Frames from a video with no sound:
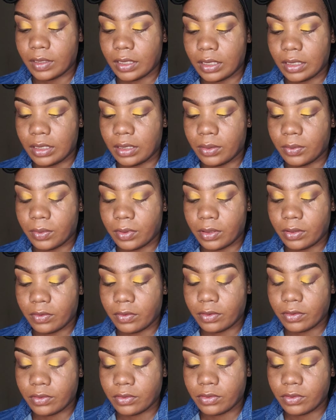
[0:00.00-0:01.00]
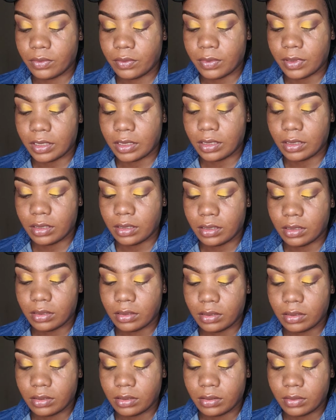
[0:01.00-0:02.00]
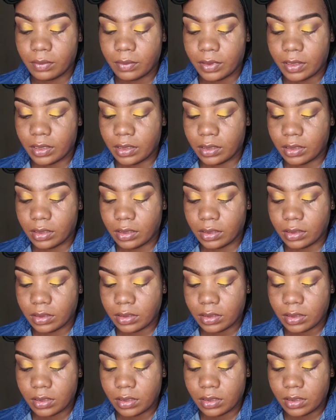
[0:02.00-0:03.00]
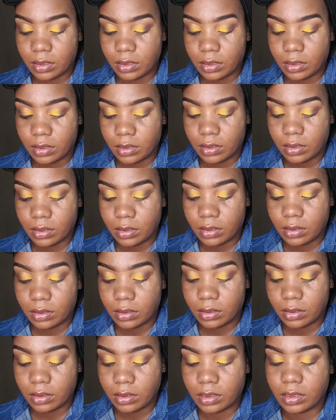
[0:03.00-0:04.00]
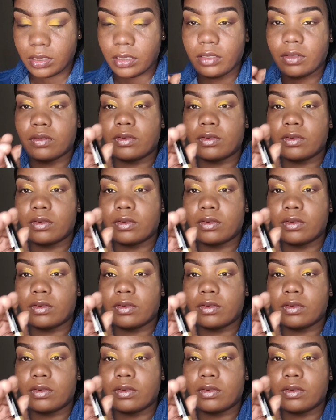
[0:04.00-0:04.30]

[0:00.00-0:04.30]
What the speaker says: liquid crystal body liner by NYX in the shade